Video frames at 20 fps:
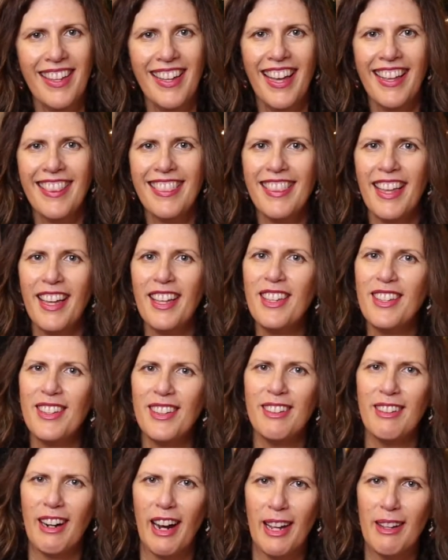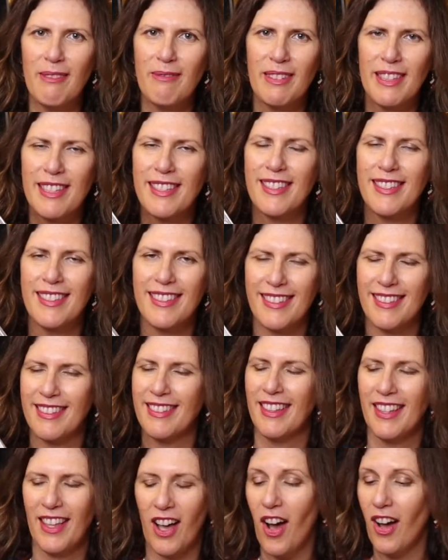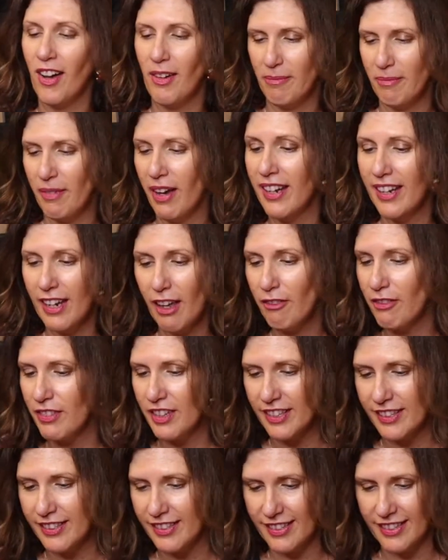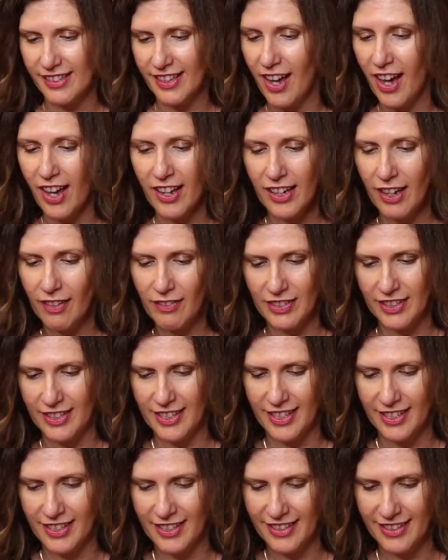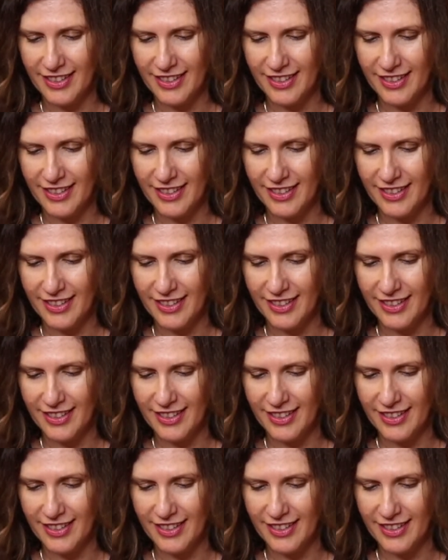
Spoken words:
And thank you, Graham. I love this. I love it.